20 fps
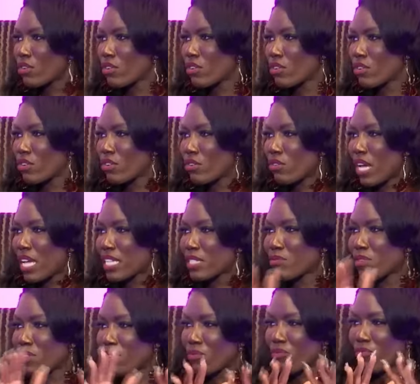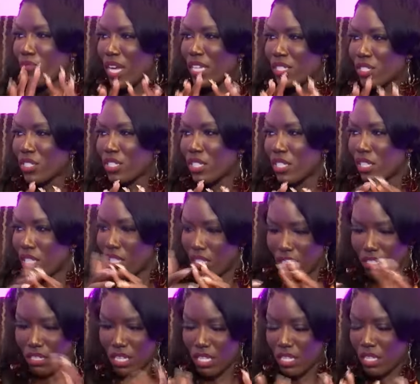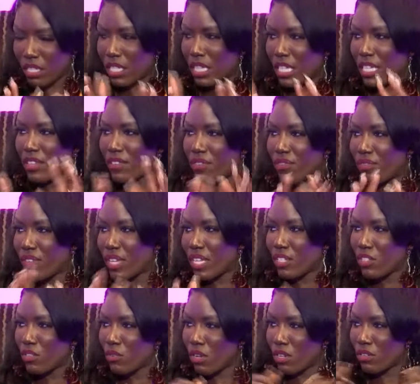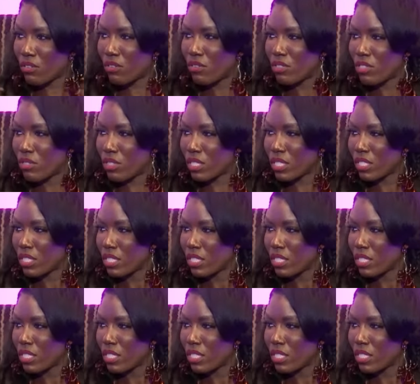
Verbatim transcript: no, no, no, no. It has to be fresh in the in the leaf and you. But are you a good